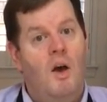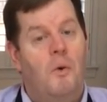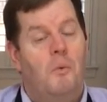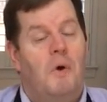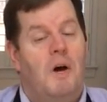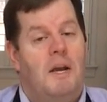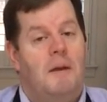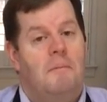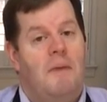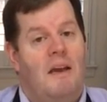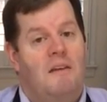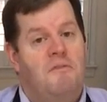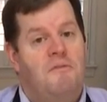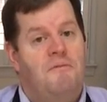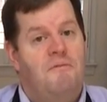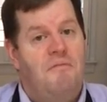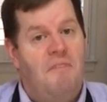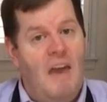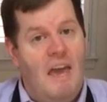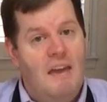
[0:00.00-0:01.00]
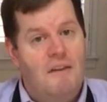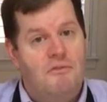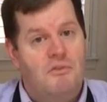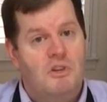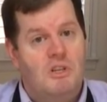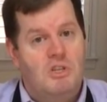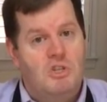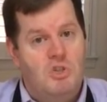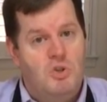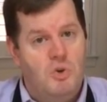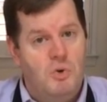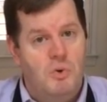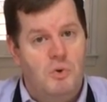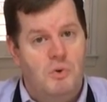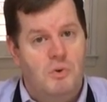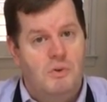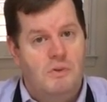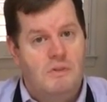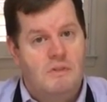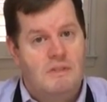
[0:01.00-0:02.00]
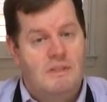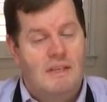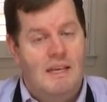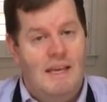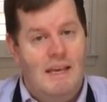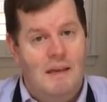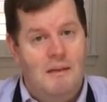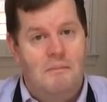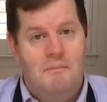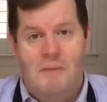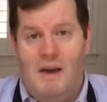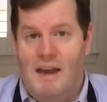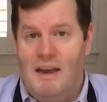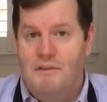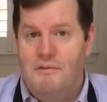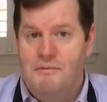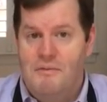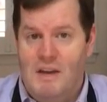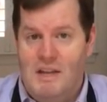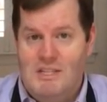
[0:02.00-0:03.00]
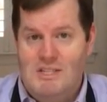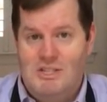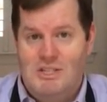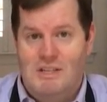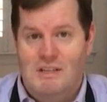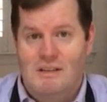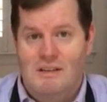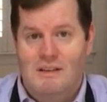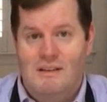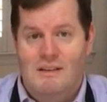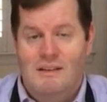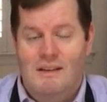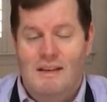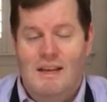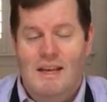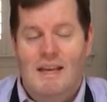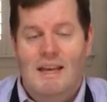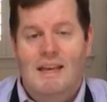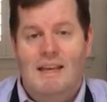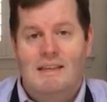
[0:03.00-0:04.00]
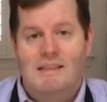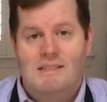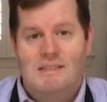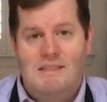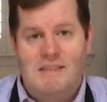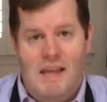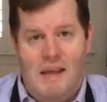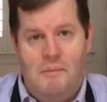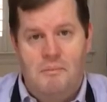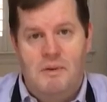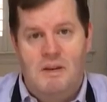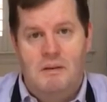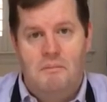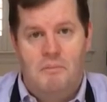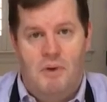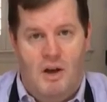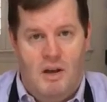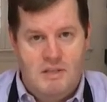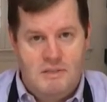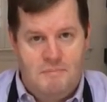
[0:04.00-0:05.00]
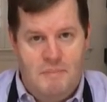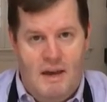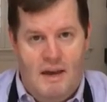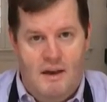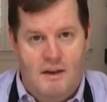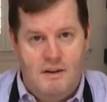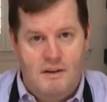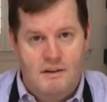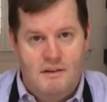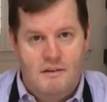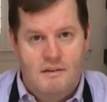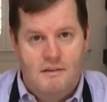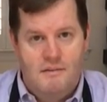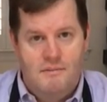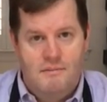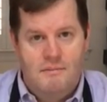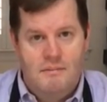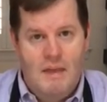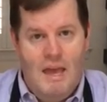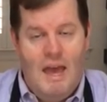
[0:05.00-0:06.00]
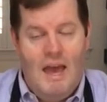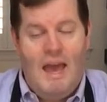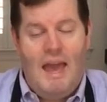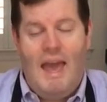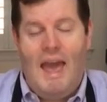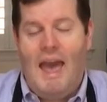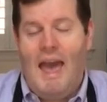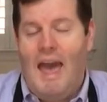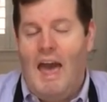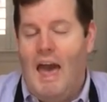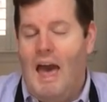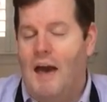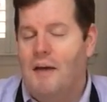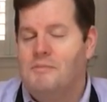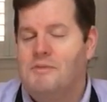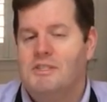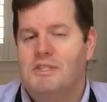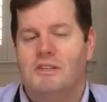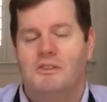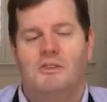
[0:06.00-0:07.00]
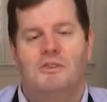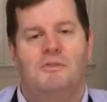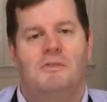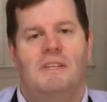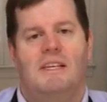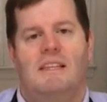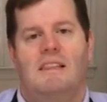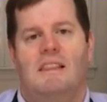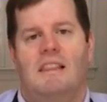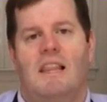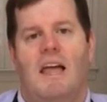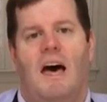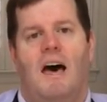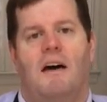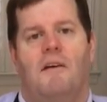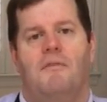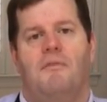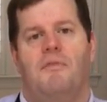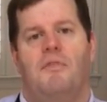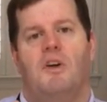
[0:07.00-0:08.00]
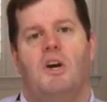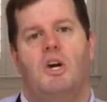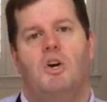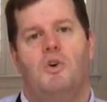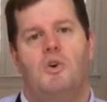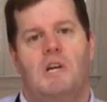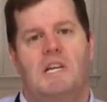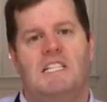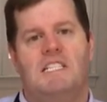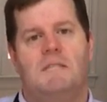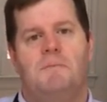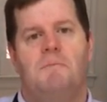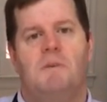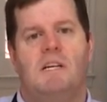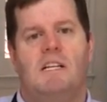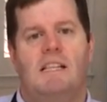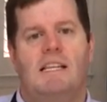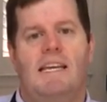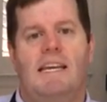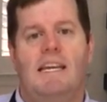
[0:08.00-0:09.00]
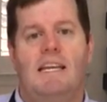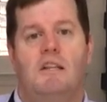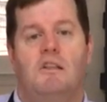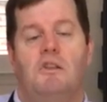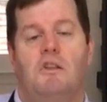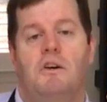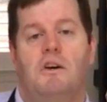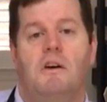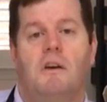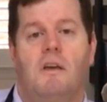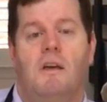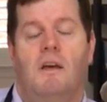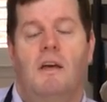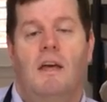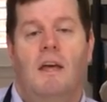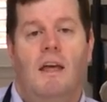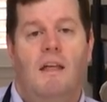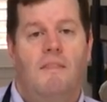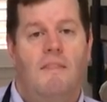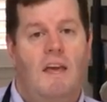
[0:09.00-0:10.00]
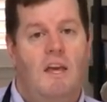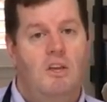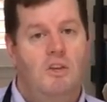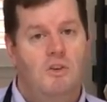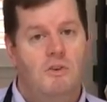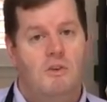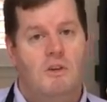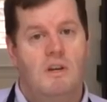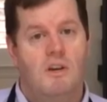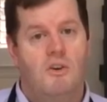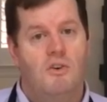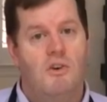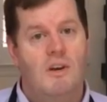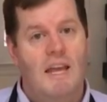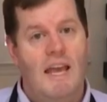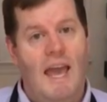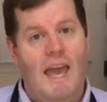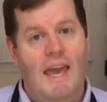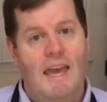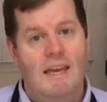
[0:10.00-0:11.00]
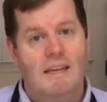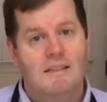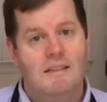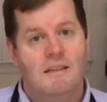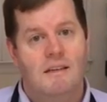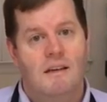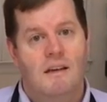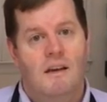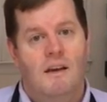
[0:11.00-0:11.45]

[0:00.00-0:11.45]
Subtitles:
One of my favorite tools in my Fungin is Stampin' Emboss powder. I absolutely love the crisp, clean look that you can create